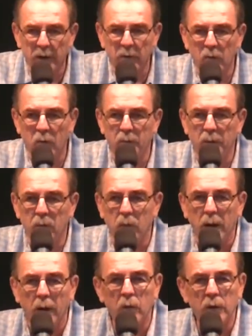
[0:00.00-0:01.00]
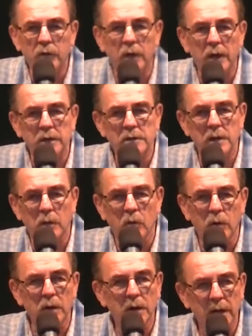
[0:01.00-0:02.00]
it will be well with us and
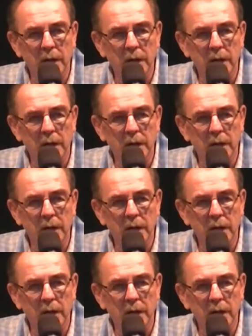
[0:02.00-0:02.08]
we'll